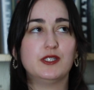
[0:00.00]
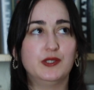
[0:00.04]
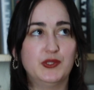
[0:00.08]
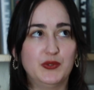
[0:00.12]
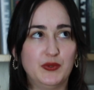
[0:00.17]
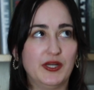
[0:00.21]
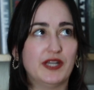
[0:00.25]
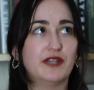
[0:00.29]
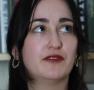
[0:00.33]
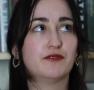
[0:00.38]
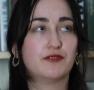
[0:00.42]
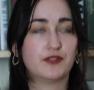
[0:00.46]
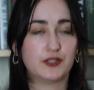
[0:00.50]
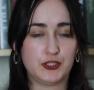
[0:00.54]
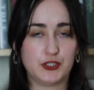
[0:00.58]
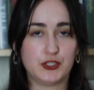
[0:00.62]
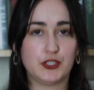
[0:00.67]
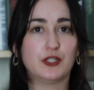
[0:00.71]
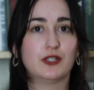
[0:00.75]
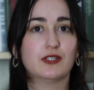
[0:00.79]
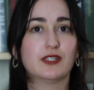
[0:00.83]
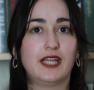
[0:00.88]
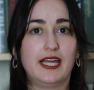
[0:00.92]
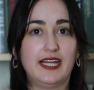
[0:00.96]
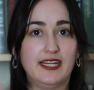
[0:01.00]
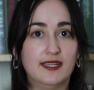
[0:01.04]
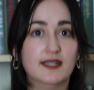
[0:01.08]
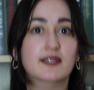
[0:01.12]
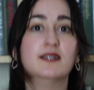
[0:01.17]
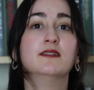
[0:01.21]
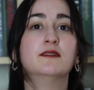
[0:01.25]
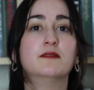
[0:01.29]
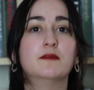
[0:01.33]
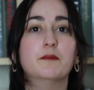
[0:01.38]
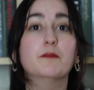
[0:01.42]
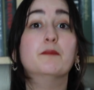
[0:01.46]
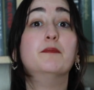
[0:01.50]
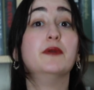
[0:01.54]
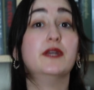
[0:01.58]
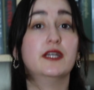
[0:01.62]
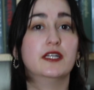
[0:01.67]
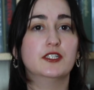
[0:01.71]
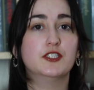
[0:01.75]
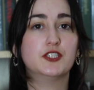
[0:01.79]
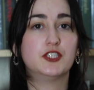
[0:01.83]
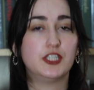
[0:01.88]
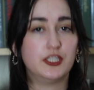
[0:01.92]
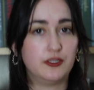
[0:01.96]
that you can for sure
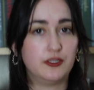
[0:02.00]
binge